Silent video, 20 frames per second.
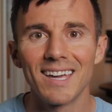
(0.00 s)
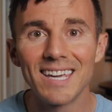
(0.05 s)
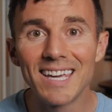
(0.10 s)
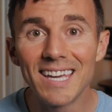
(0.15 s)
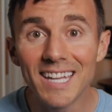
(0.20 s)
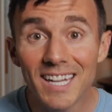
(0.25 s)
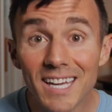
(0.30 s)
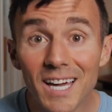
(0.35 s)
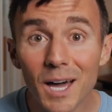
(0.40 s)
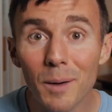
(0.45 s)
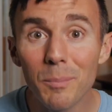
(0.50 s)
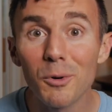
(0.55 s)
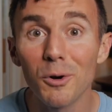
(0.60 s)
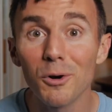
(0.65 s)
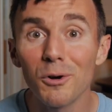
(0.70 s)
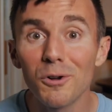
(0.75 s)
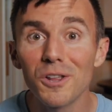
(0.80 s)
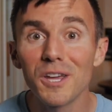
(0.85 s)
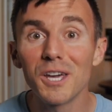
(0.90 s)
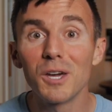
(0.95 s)
Getting up
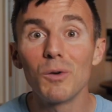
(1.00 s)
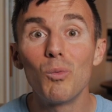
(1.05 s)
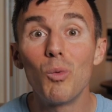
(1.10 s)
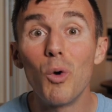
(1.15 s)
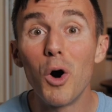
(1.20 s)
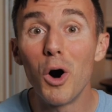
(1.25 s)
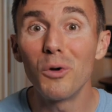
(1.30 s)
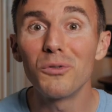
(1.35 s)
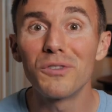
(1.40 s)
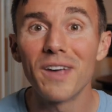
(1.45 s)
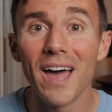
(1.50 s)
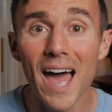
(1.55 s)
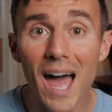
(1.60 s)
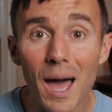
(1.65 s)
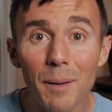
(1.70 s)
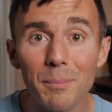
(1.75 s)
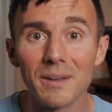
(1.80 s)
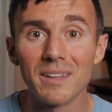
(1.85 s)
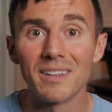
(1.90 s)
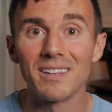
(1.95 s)
early won't
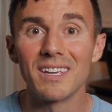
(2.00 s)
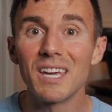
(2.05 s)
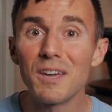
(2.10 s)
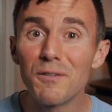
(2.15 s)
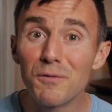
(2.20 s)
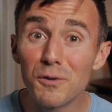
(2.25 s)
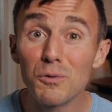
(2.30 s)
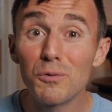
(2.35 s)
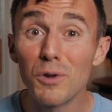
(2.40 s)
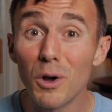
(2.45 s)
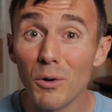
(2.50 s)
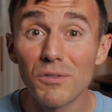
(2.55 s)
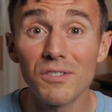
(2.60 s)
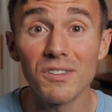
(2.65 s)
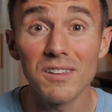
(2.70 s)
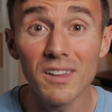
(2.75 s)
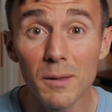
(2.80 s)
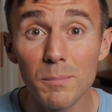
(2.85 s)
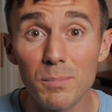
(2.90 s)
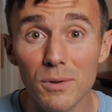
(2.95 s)
happen if you don't
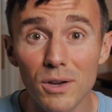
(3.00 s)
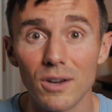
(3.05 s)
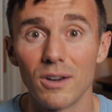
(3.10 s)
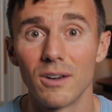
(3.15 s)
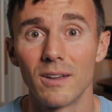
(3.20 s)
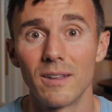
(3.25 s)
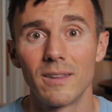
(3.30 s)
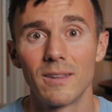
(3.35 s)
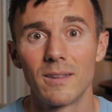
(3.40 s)
sleep good.